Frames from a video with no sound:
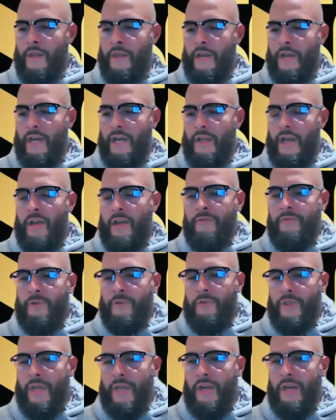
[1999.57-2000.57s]
I
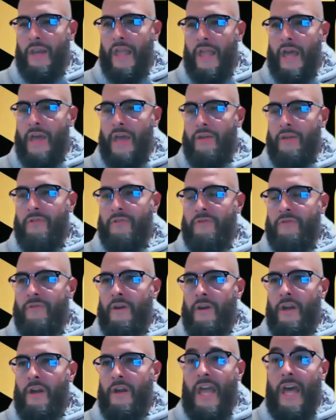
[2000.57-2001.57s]
feel that a lot
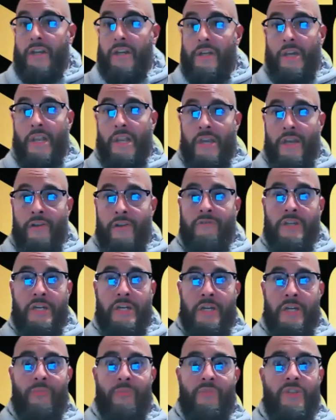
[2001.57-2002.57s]
of love
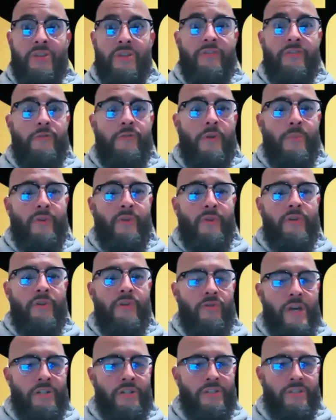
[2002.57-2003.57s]
comes in the form of
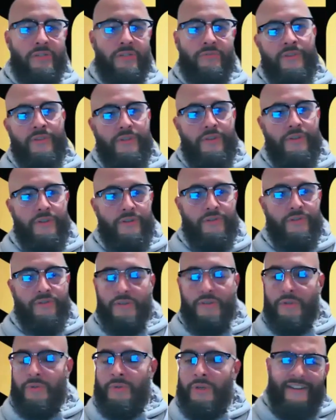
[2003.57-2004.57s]
correction,
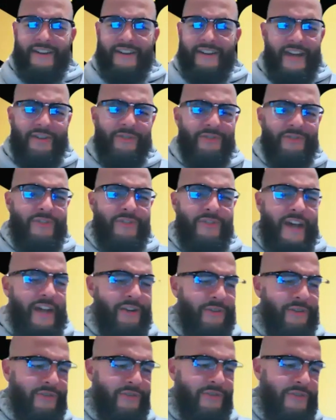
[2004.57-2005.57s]
so I
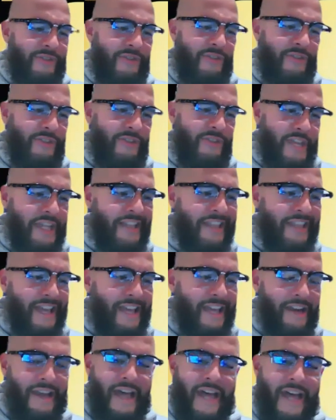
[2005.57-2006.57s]
don't think
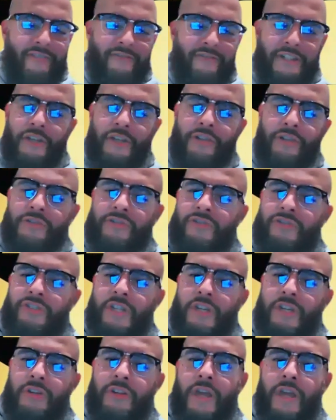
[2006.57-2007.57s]
that a lot of adults
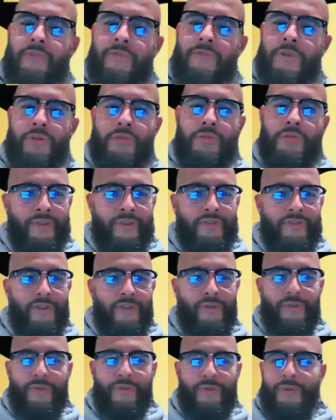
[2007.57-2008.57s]
share that view.
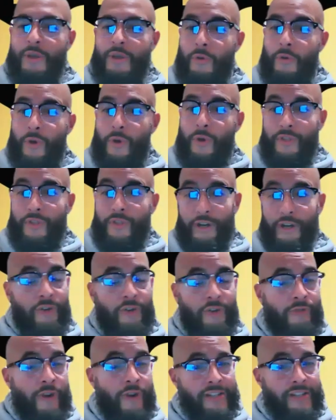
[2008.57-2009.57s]
So when they're
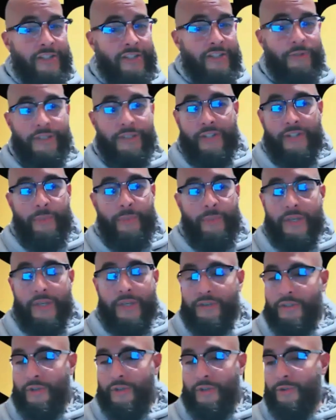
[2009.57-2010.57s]
corrected, when they're
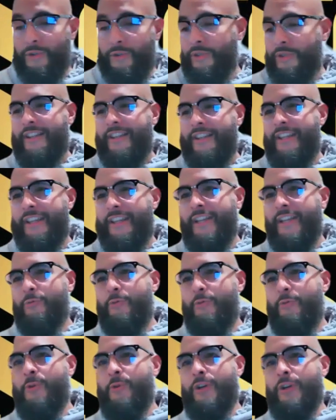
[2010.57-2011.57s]
being told, then
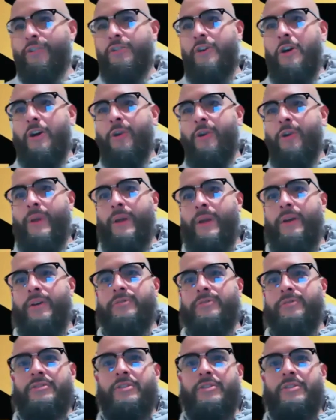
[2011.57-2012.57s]
we want to talk
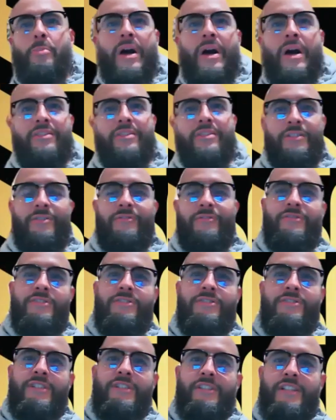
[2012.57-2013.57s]
about the
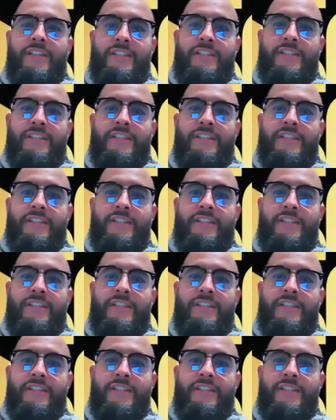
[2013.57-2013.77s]
positives, and